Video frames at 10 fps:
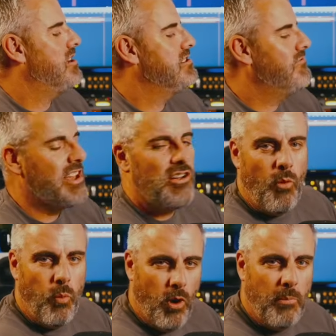You've then
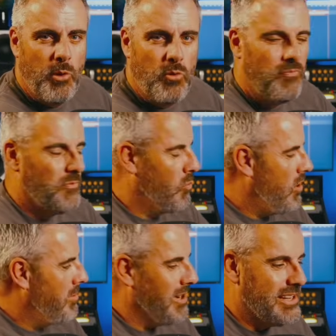got wobble.
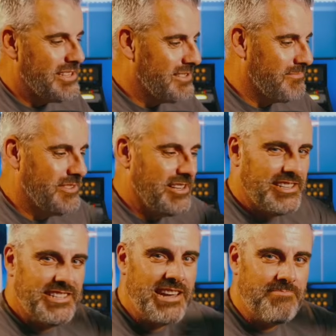Wobble is your
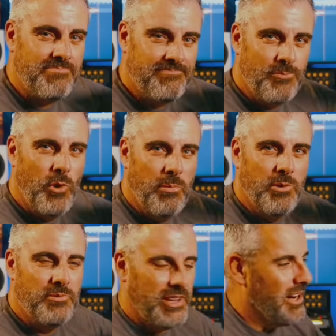tape
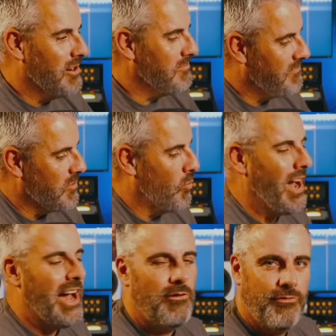wobble, you know,
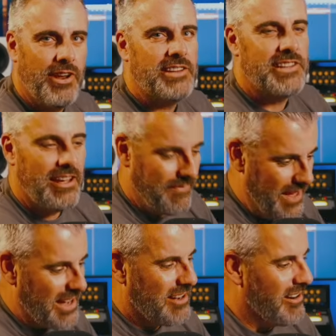wow, flutter,
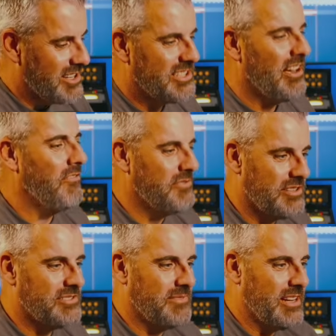that kind of stuff.
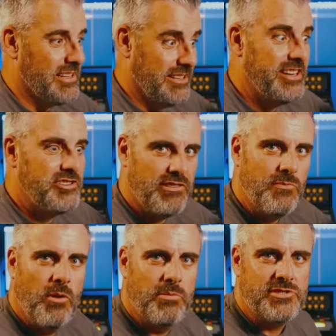Just it literally
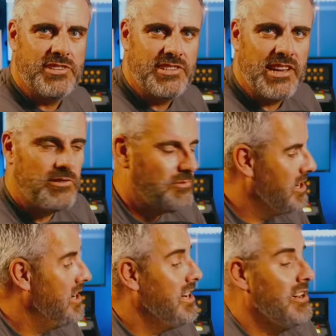wobbles the signal.
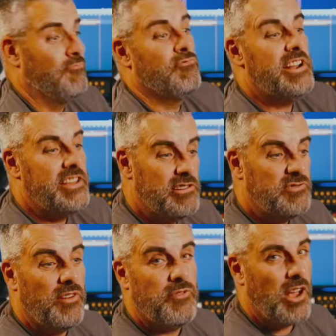Really
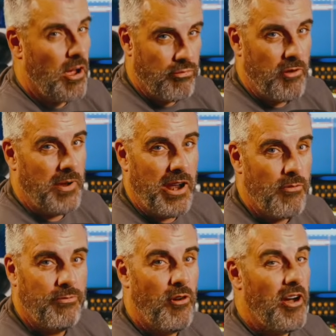useful if you're going proper
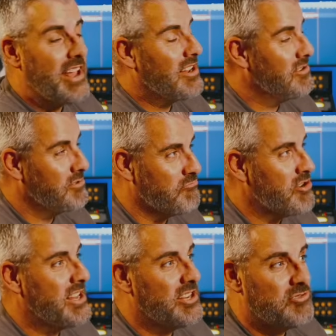lo-fi. It can do some
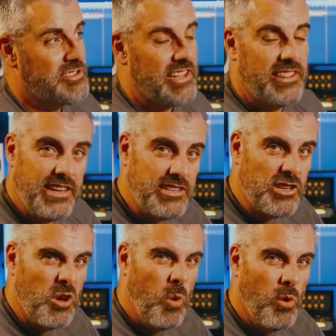really interesting things to
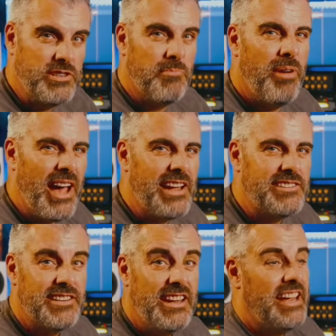chords and
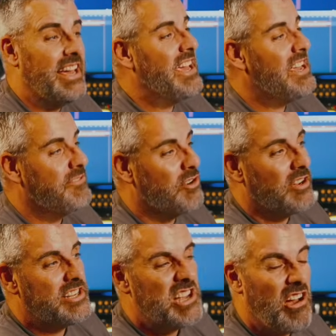pads. Even
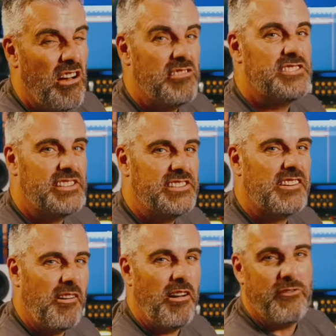on guitars, it's a
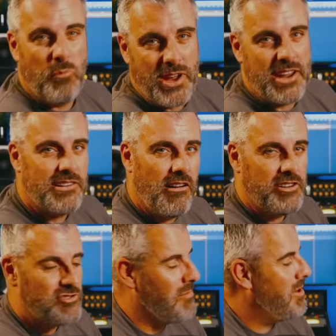kind of weird
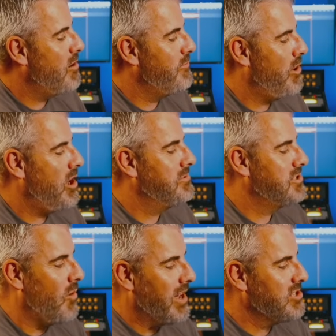kind of tremolo vibe.
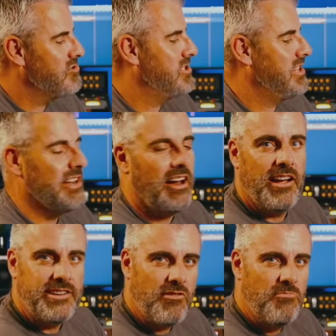It's quite interesting.
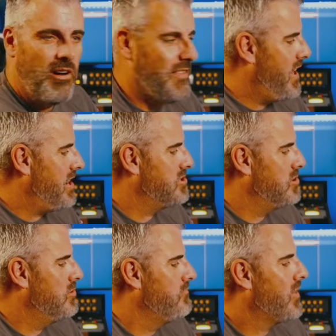I don't mind that at
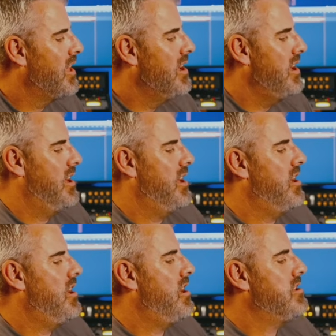all.
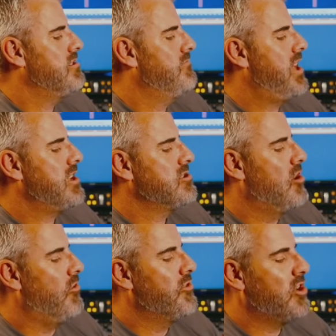You've then
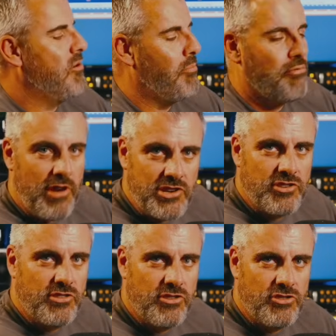got the
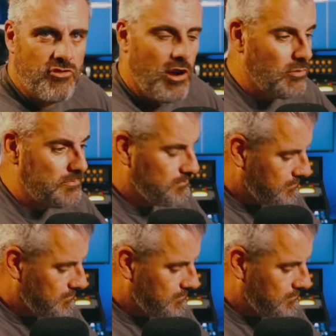compression control.